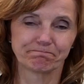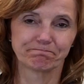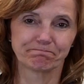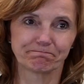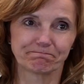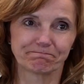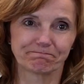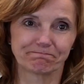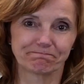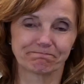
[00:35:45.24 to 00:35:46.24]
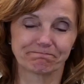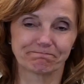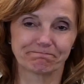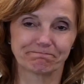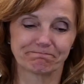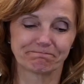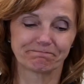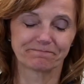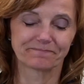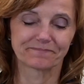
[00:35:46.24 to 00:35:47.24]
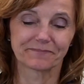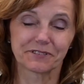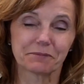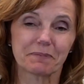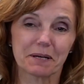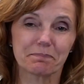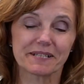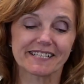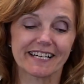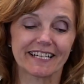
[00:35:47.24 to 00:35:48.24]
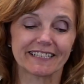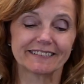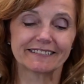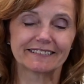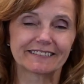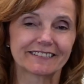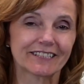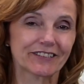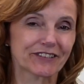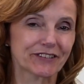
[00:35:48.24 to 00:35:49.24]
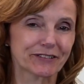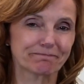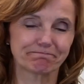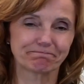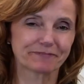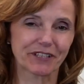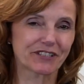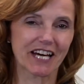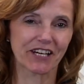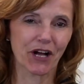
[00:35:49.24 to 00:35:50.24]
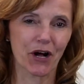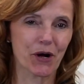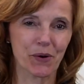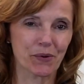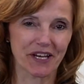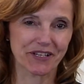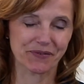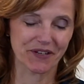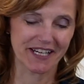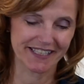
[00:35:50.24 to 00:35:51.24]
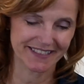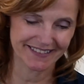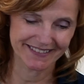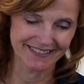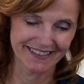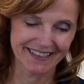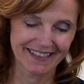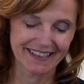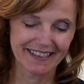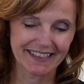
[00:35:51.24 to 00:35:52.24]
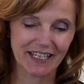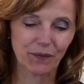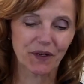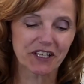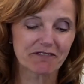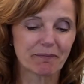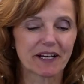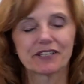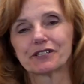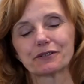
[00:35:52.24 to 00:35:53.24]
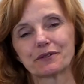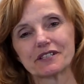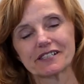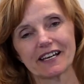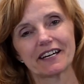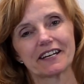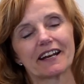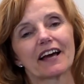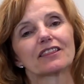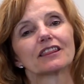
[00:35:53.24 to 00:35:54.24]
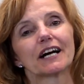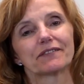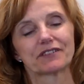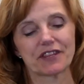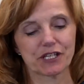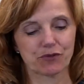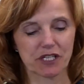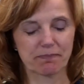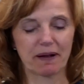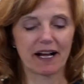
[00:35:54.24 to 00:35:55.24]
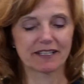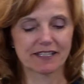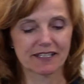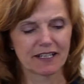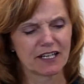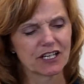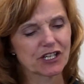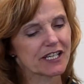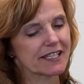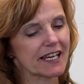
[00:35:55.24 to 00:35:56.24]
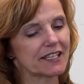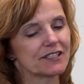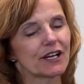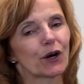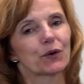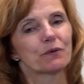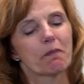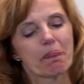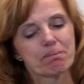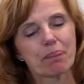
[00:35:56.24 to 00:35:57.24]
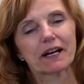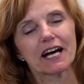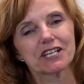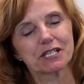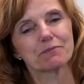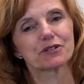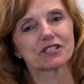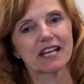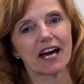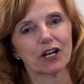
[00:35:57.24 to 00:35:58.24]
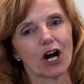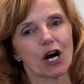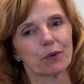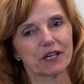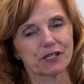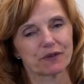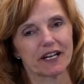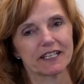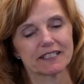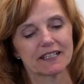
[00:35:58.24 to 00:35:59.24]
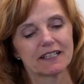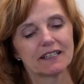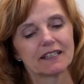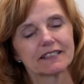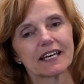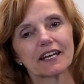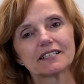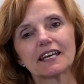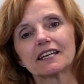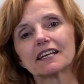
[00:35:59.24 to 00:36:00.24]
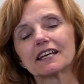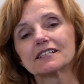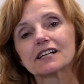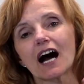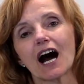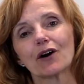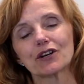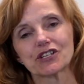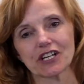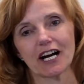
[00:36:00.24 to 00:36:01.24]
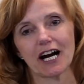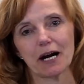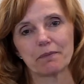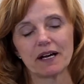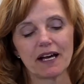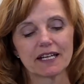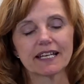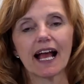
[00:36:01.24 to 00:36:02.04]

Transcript: You might be saying, no, they're not always right. Yet one of my students said, and I loved this response, she said, no, the customer's not always right, yet it is our job to